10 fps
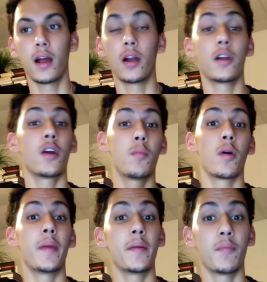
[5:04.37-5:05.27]
or, or, no
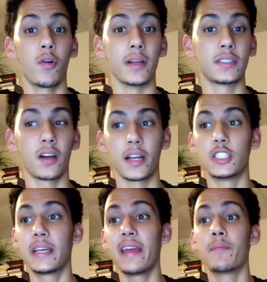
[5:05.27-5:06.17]
more baby boys, sorry.
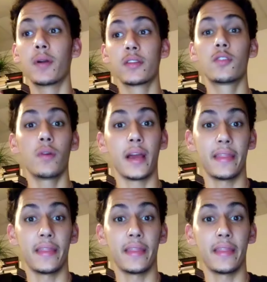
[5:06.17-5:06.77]
She gave birth to a,